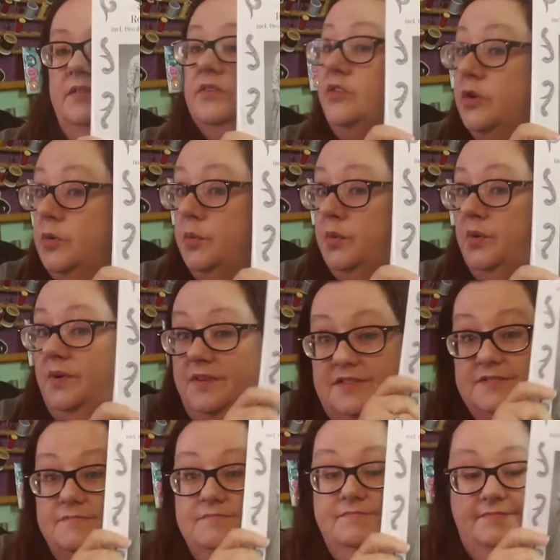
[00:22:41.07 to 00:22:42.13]
soon.
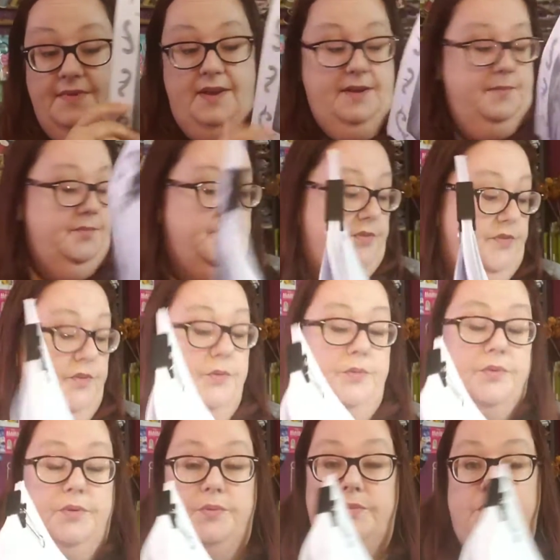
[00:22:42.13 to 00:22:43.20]
I'm
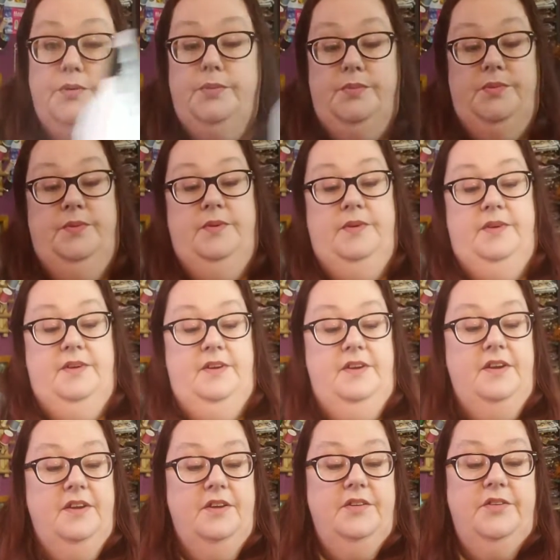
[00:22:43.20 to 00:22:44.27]
soon.
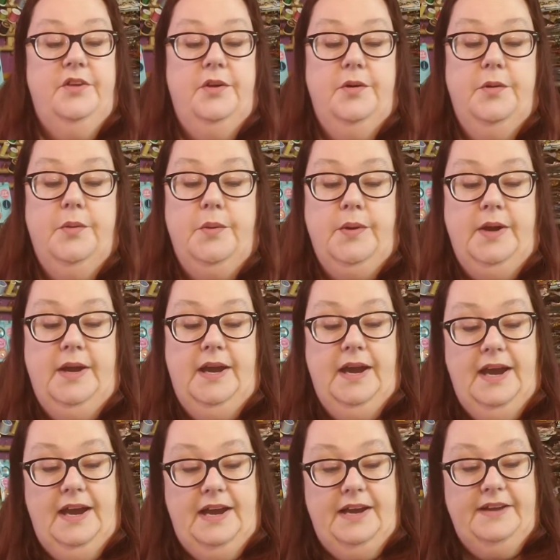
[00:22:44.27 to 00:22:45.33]
So
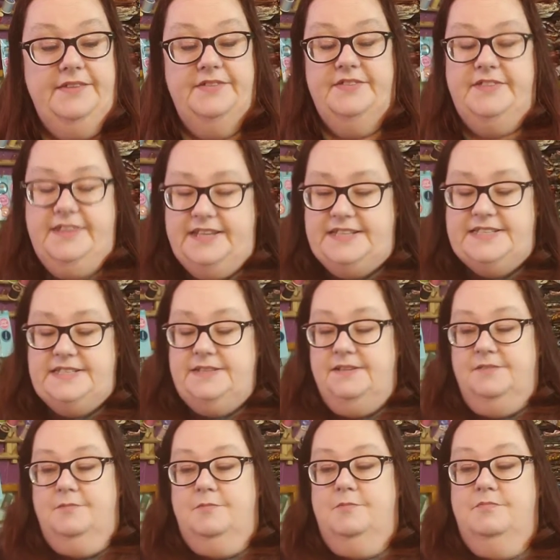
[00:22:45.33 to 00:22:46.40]
that's
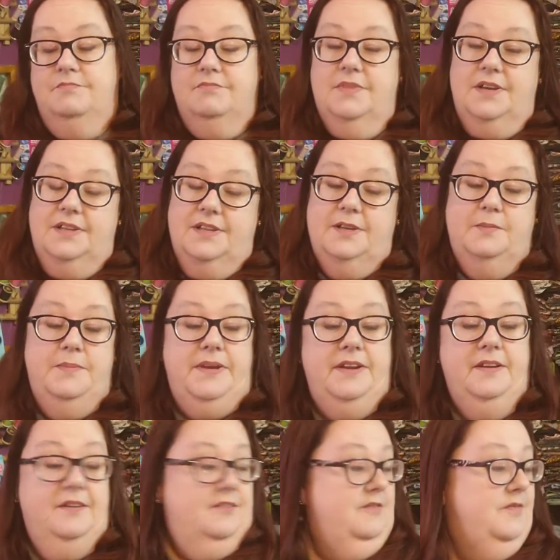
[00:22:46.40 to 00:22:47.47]
a little
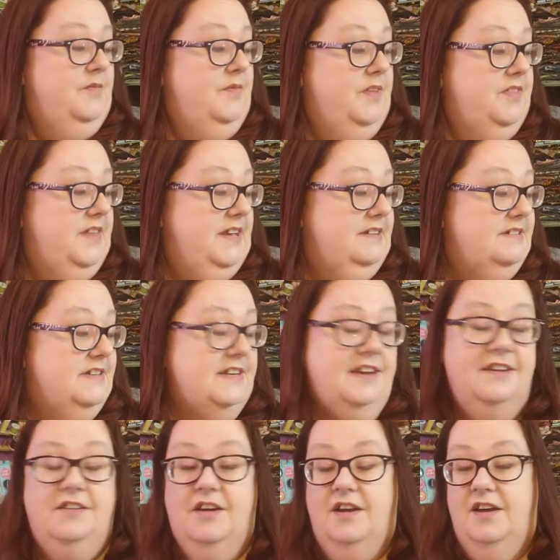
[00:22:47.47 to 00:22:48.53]
bit of the things that
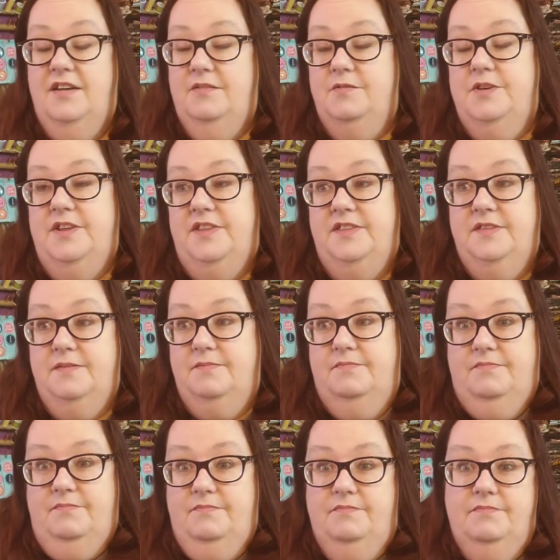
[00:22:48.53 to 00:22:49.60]
I got with
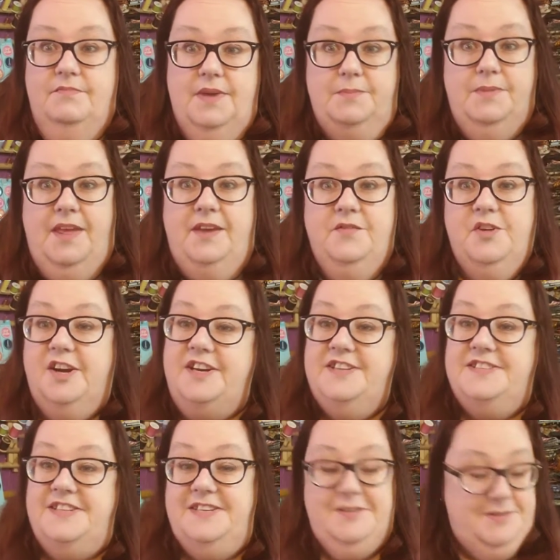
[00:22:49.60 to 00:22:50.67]
my Black
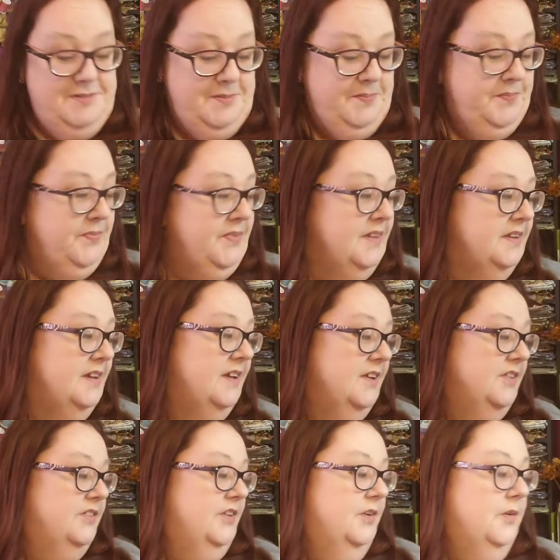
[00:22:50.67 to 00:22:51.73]
Friday sales.
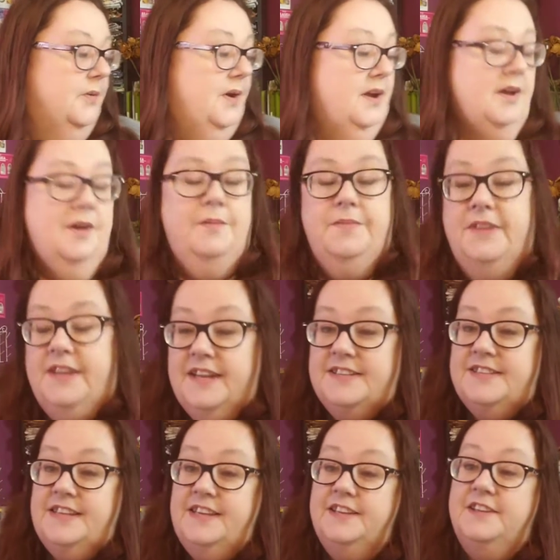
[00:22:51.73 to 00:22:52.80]
So the
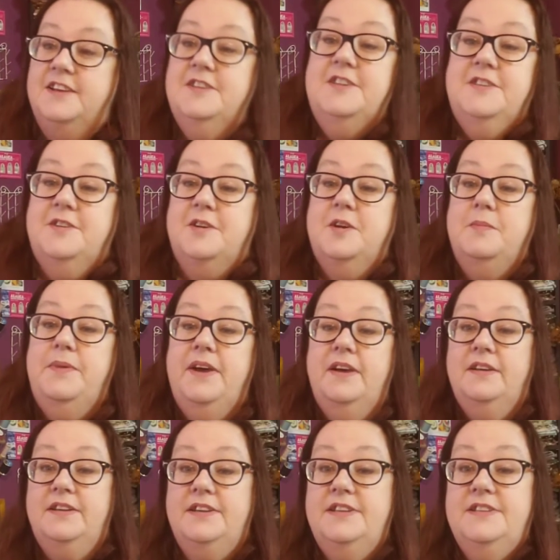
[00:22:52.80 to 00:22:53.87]
next thing I'd like to talk
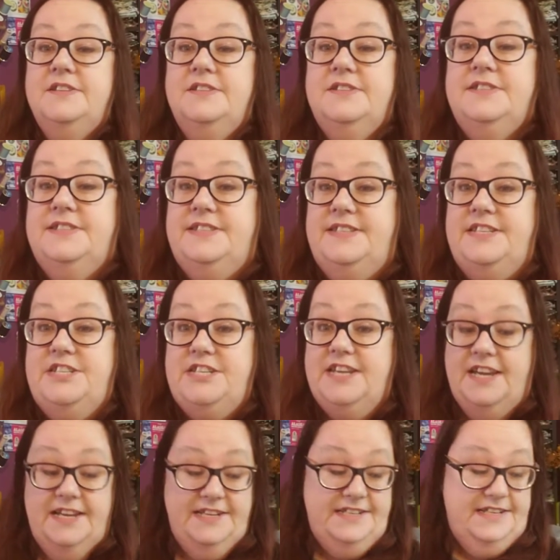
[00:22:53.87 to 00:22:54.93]
about is Stitchy
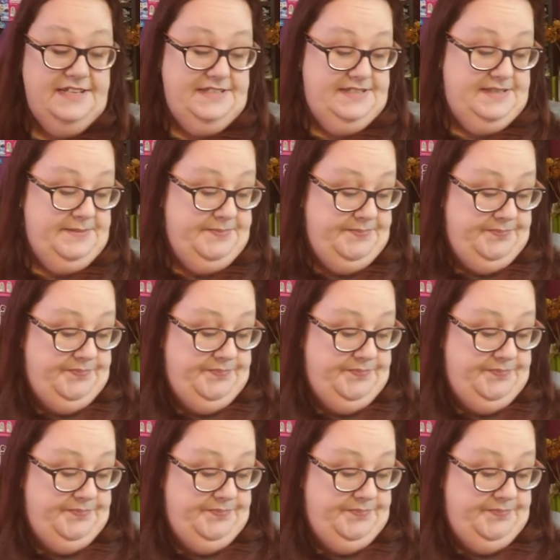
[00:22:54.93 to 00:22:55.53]
Kindness.